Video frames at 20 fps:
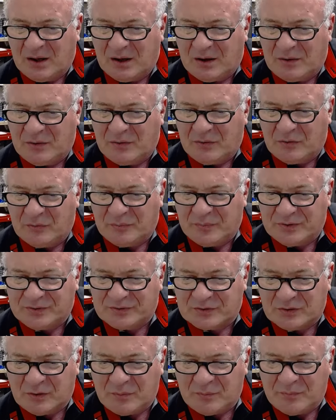Oh,
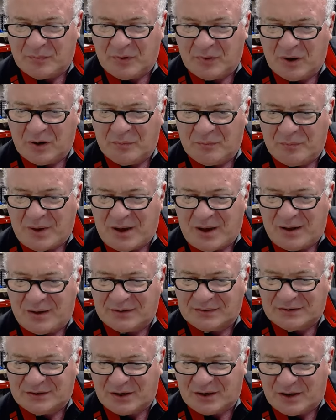Mr.
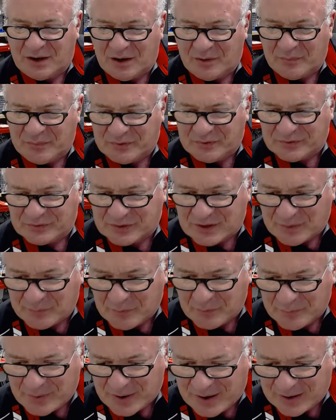Mahatab is
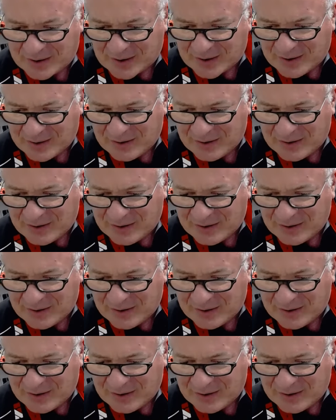coming back.